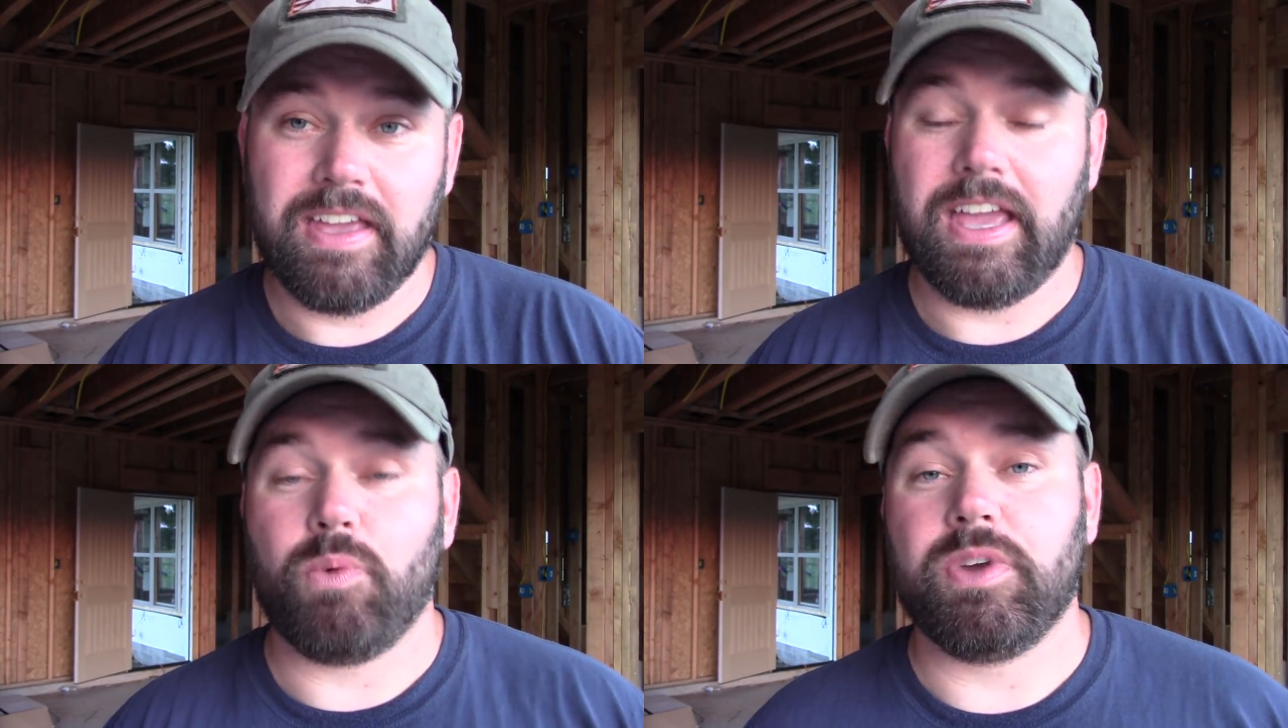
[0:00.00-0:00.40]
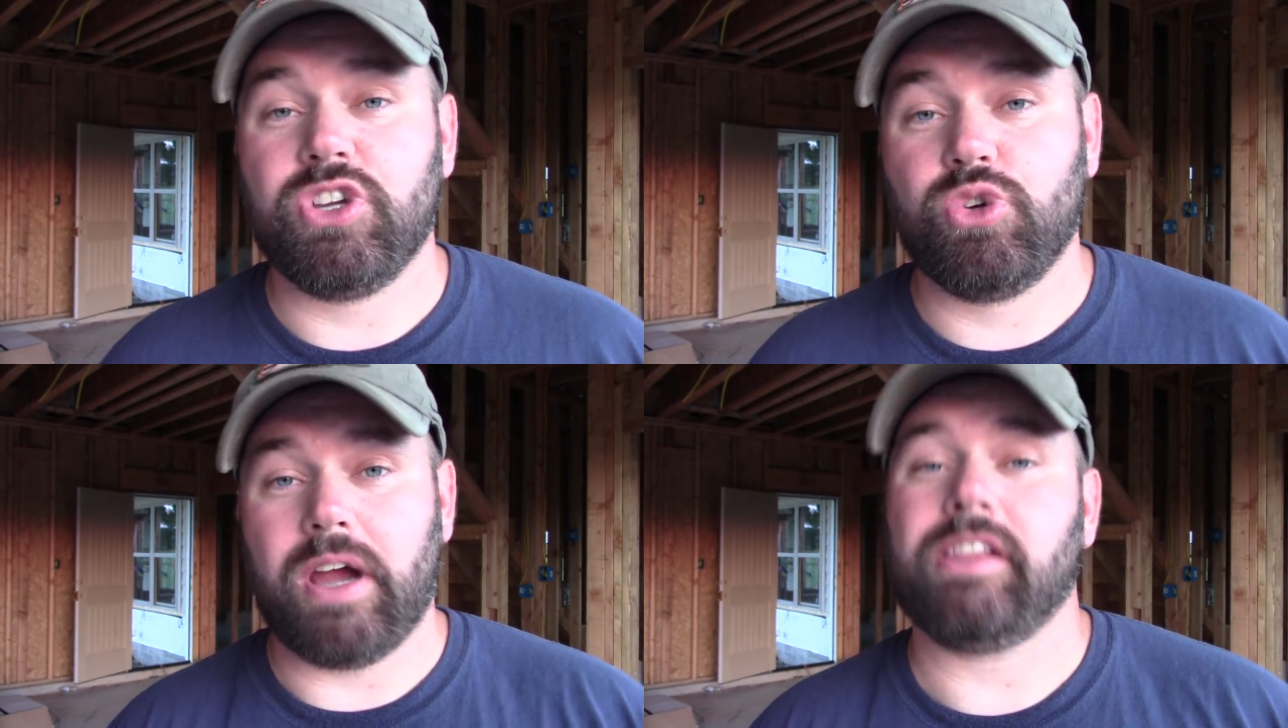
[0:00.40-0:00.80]
and we
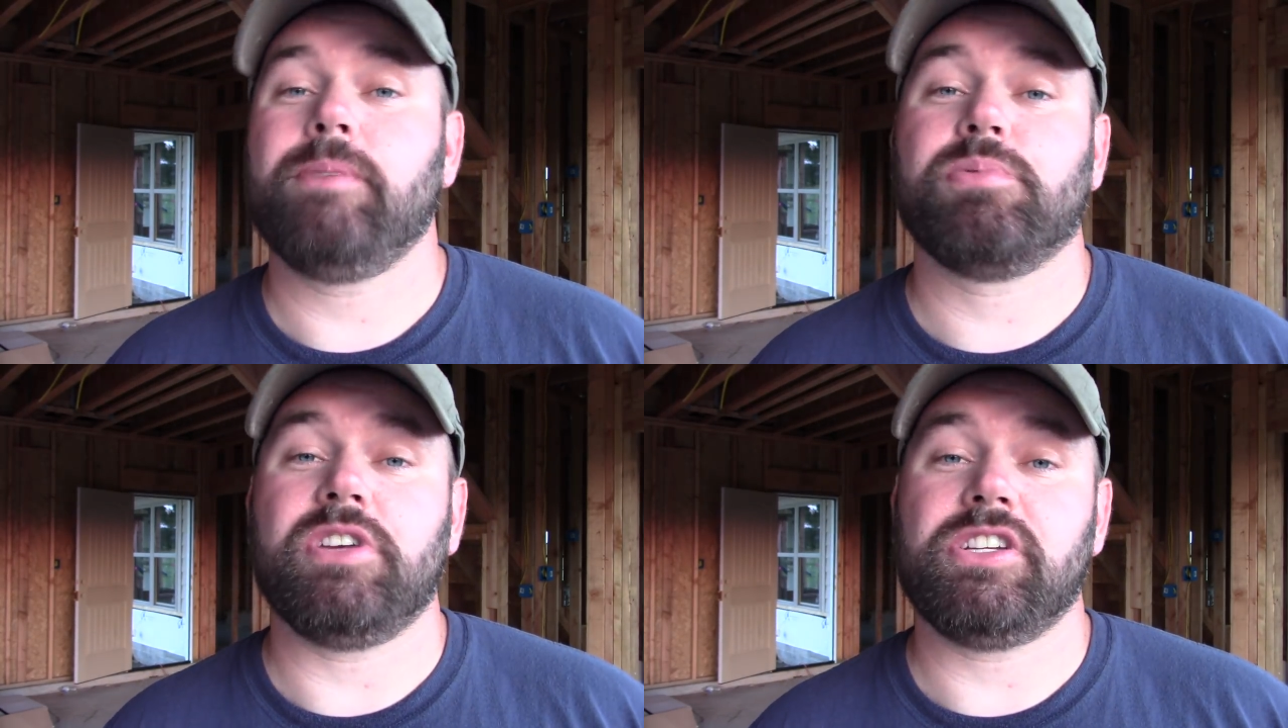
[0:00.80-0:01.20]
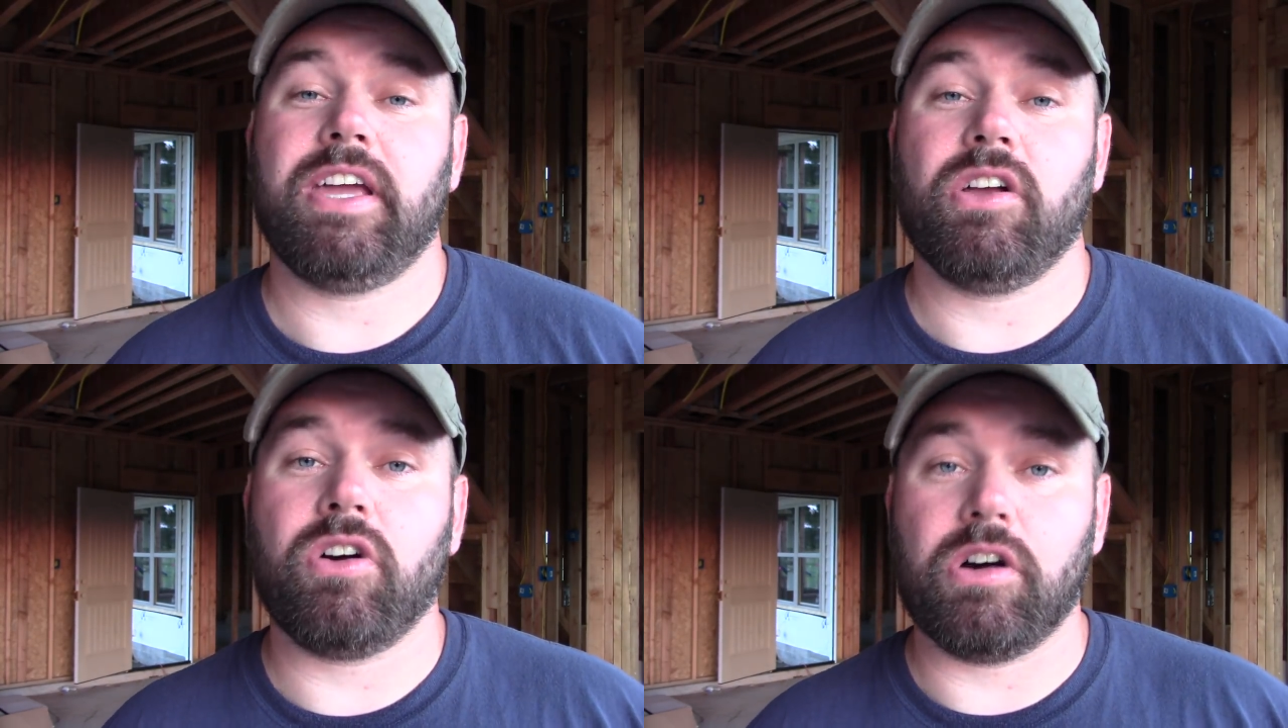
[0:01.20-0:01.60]
greatly
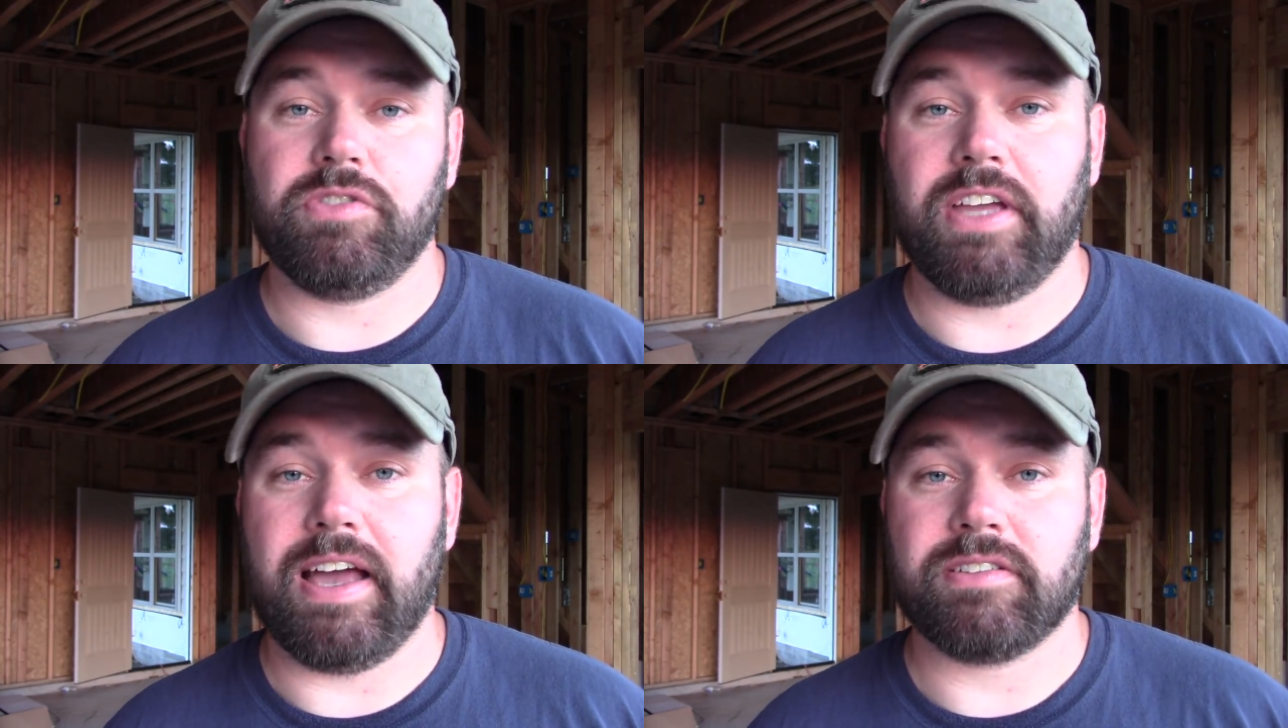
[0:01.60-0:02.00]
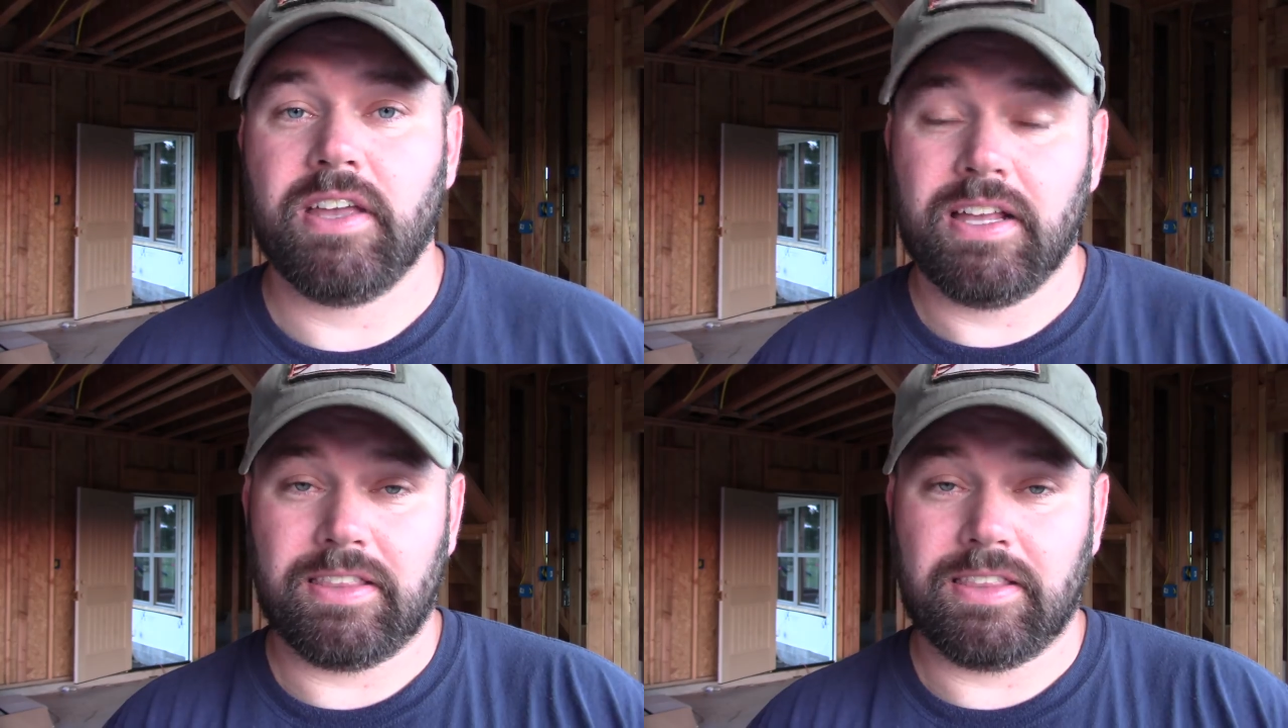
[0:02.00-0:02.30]
appreciate all of you guys.